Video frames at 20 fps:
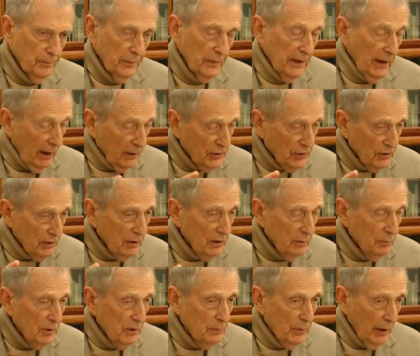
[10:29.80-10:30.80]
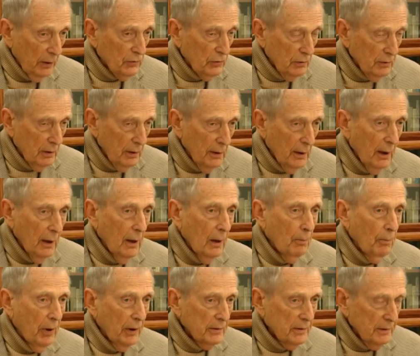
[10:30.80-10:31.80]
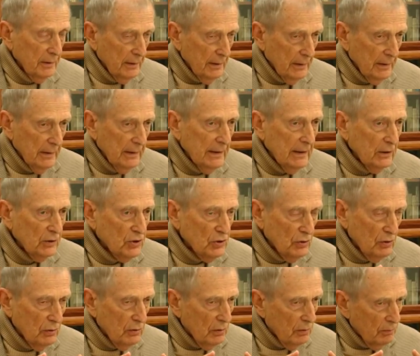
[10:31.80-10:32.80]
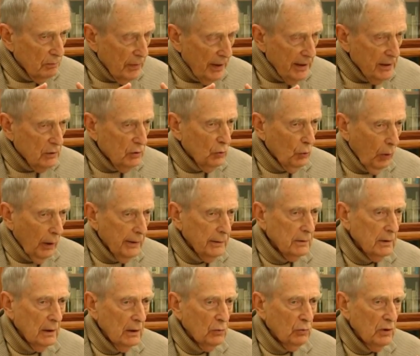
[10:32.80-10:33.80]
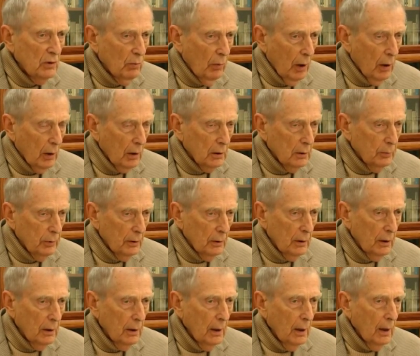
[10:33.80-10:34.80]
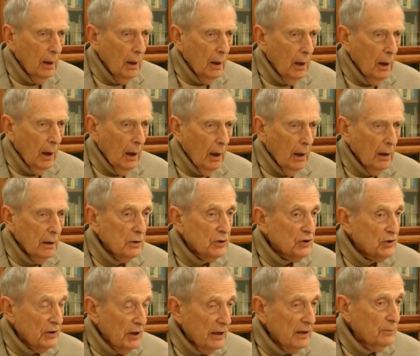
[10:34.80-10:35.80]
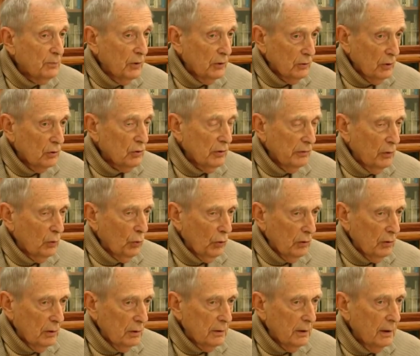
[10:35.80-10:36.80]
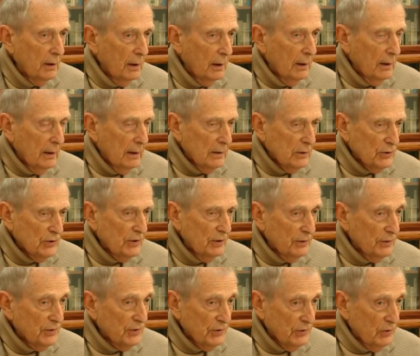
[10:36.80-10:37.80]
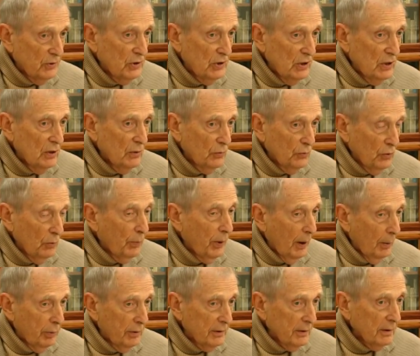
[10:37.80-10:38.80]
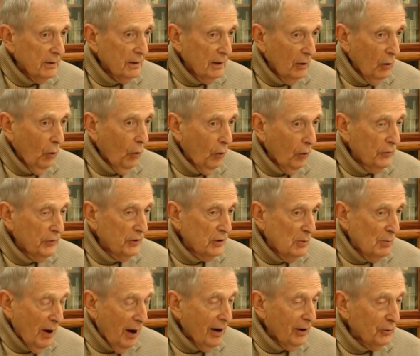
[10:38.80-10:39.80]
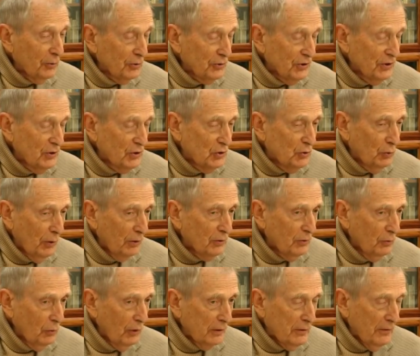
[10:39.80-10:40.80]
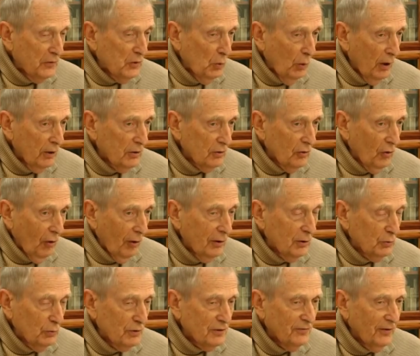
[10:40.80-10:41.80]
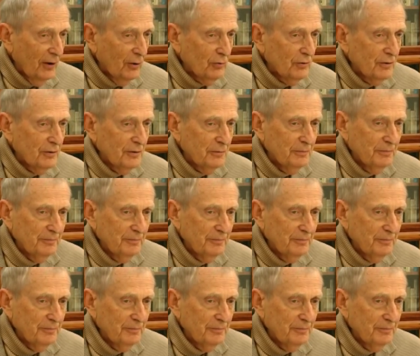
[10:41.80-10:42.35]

Yes, it can be better, but it's made quite a remarkable uh, statement to the world since the republic or the democracy, as you want, whatever you want to call it, was founded.